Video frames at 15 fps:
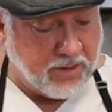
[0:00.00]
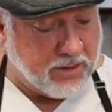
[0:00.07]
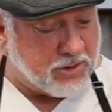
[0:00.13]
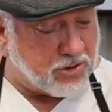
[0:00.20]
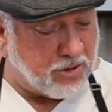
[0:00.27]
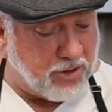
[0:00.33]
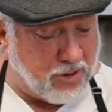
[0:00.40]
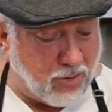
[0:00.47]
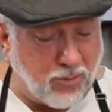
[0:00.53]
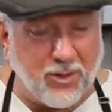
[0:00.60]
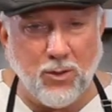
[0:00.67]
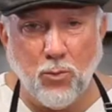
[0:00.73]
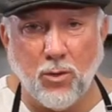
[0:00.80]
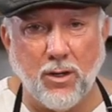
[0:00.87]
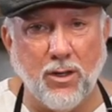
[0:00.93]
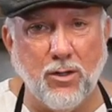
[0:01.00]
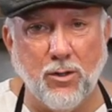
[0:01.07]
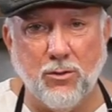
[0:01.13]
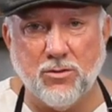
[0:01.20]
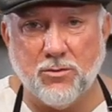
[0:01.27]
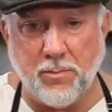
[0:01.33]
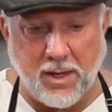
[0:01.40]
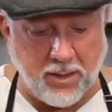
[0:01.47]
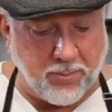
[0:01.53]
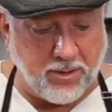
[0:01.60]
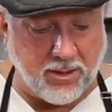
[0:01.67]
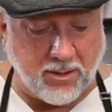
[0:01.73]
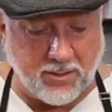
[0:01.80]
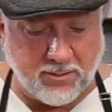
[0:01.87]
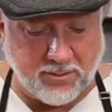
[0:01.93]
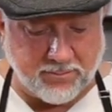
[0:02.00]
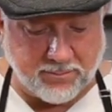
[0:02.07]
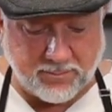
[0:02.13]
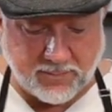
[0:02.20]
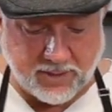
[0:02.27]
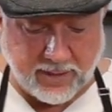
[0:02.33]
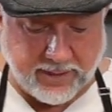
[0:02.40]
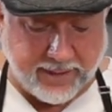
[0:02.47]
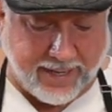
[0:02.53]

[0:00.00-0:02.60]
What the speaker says: So you only want to use maybe an